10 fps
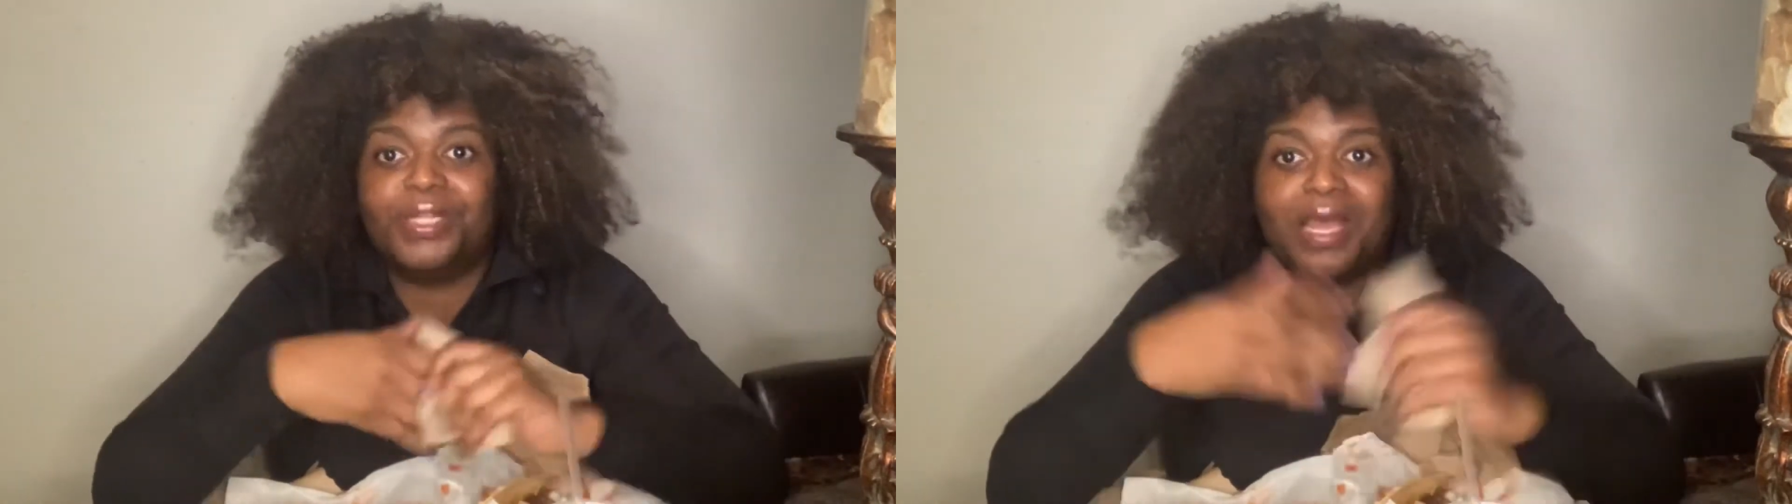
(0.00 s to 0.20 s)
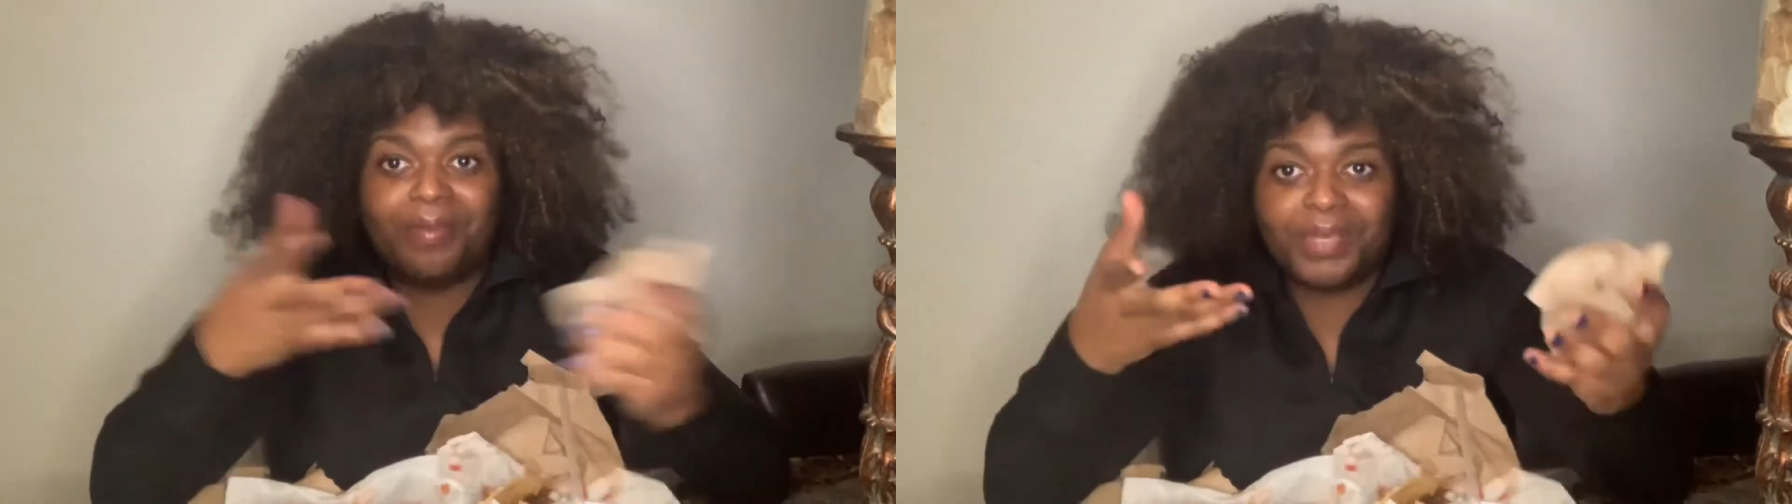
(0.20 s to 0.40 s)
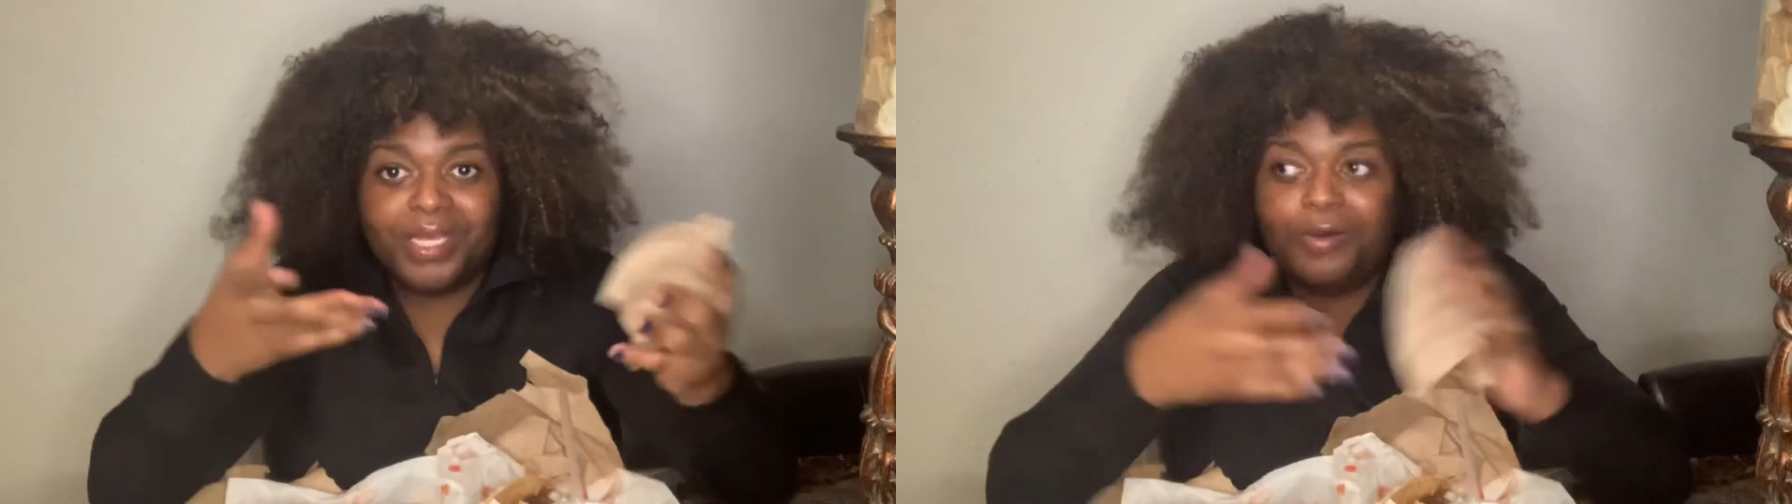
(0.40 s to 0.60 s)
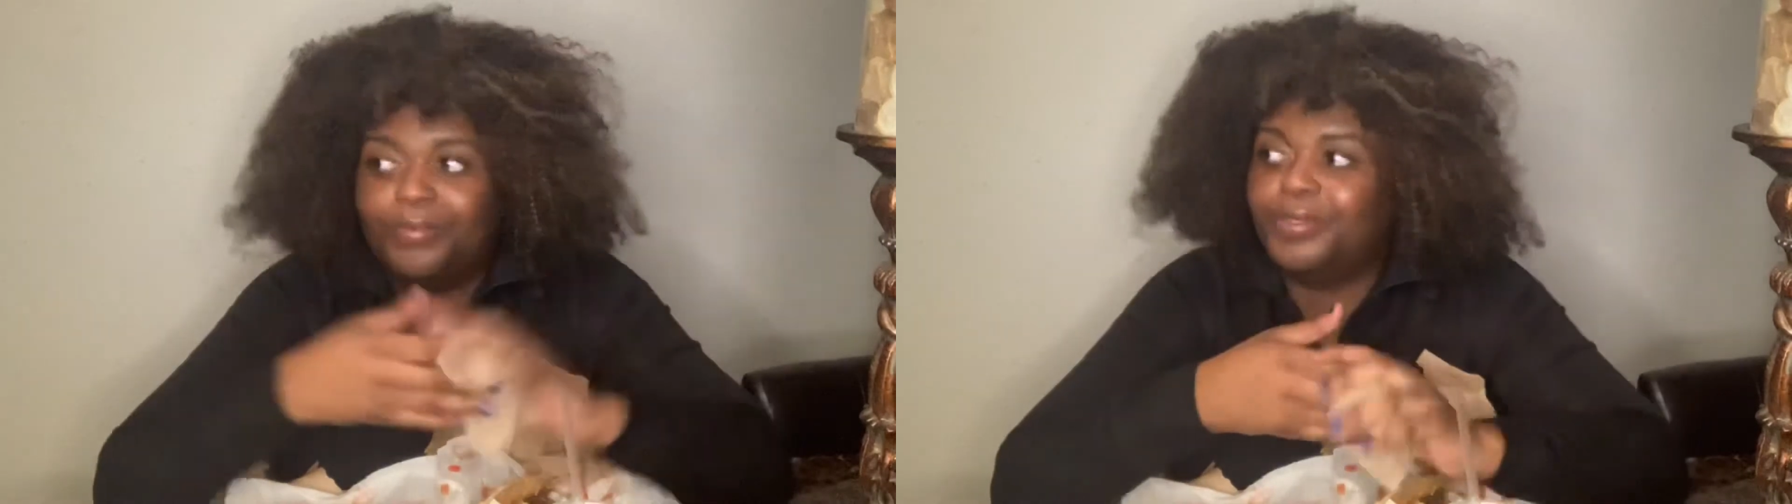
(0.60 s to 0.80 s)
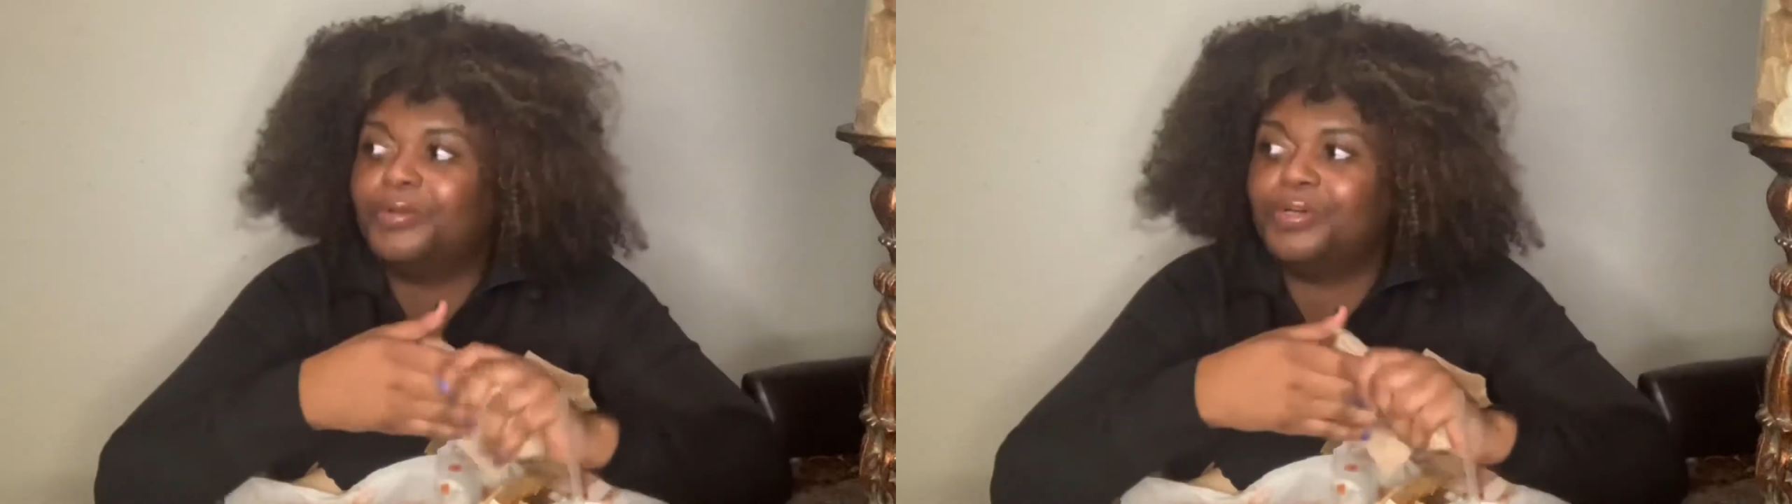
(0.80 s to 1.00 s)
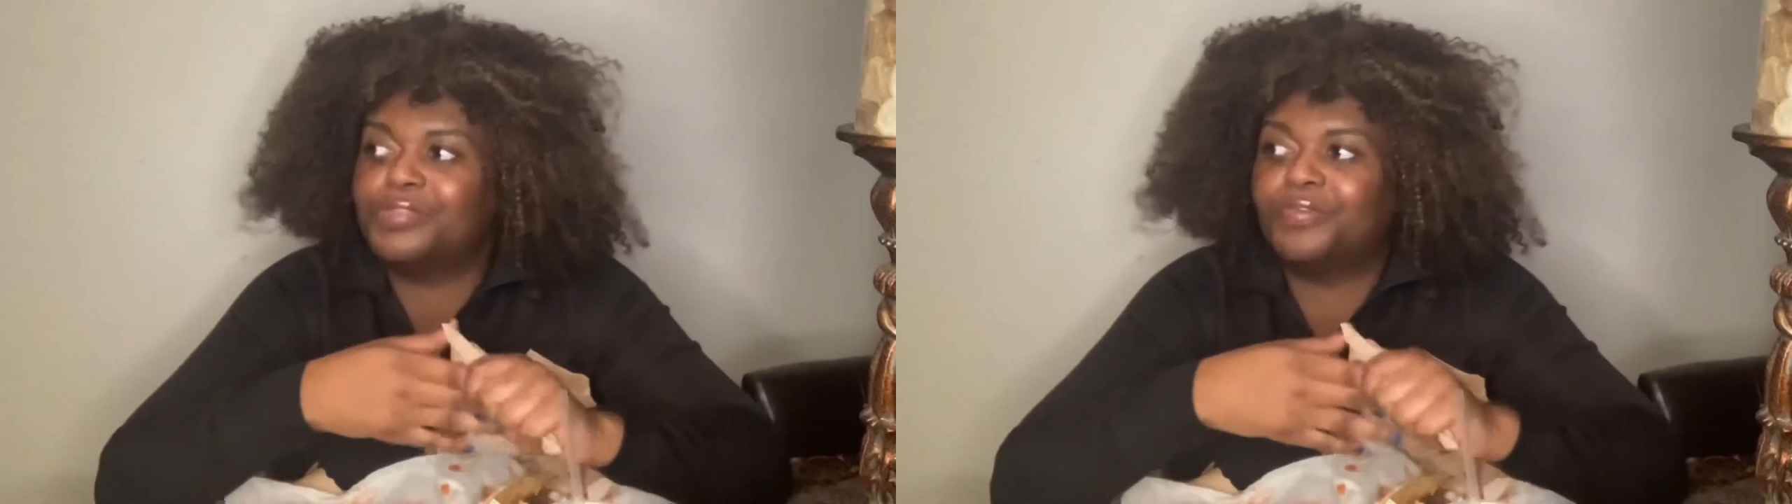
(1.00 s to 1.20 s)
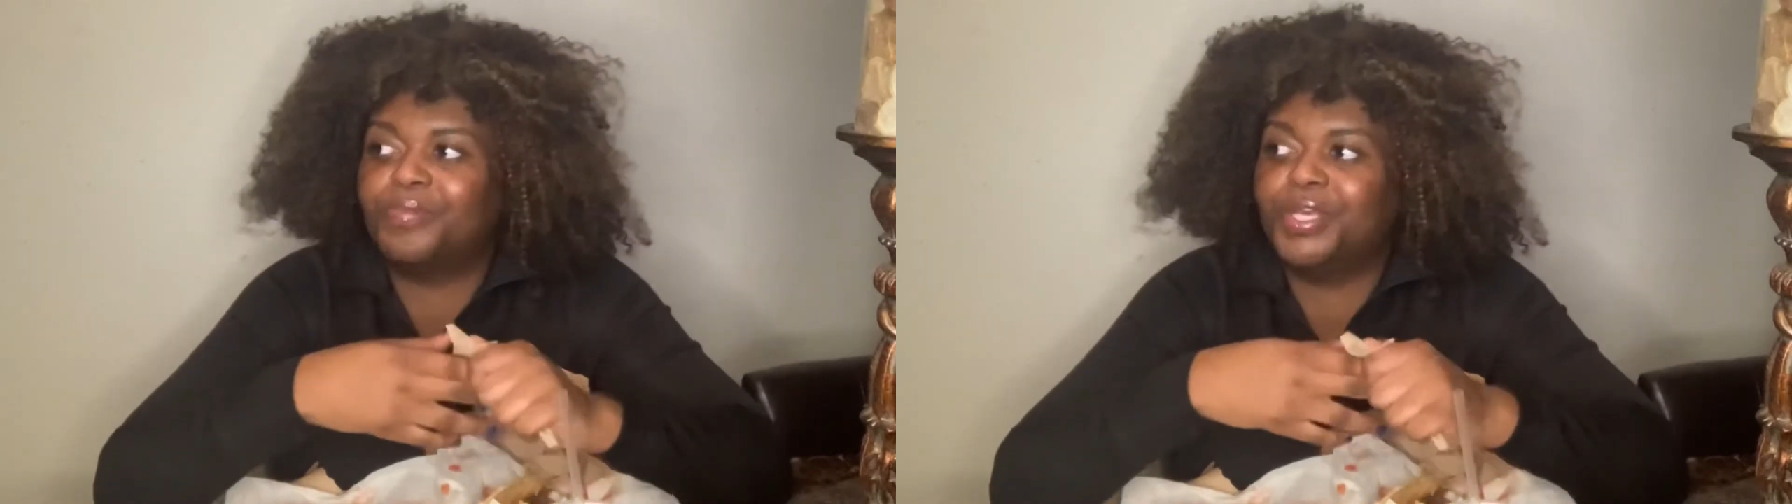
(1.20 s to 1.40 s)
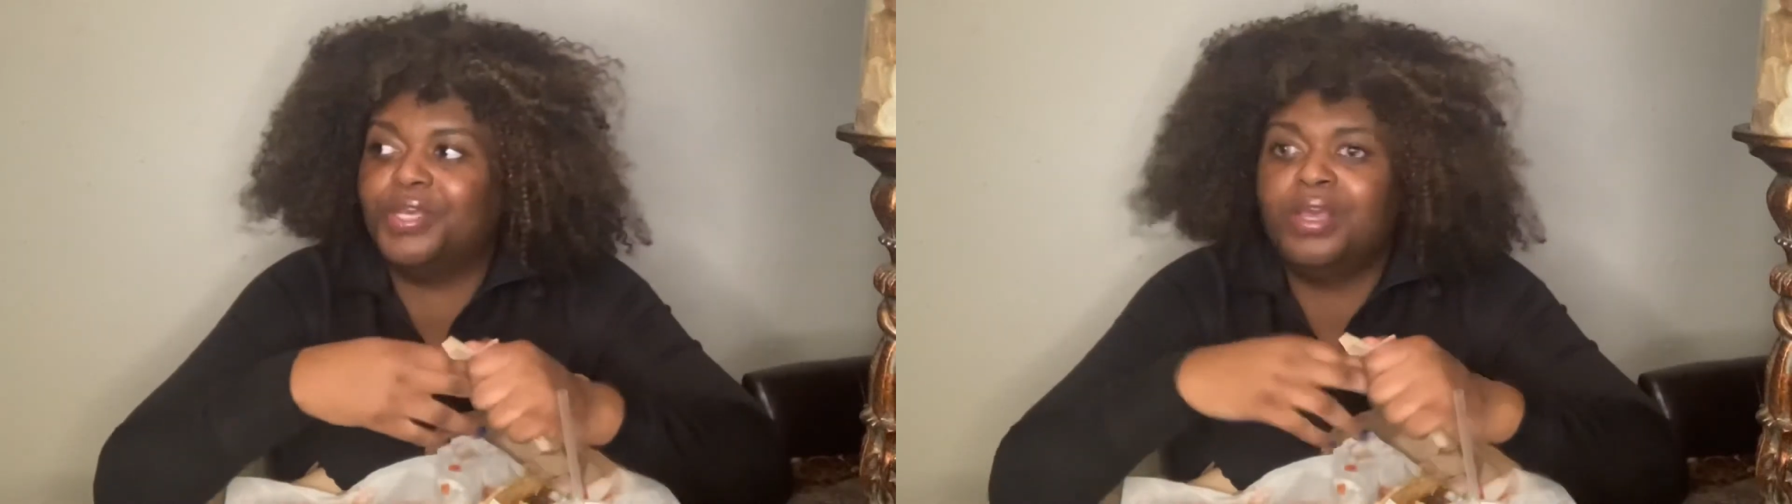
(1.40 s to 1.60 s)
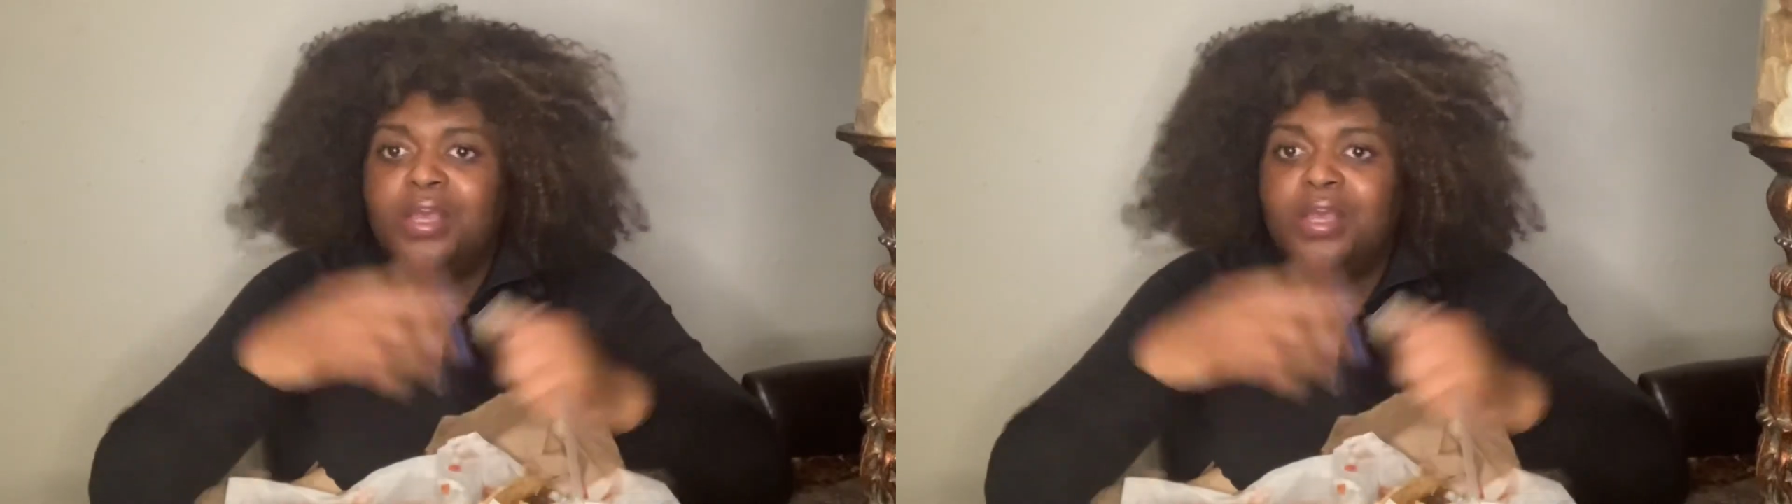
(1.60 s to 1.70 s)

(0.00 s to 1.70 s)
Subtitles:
like men open the doors for me.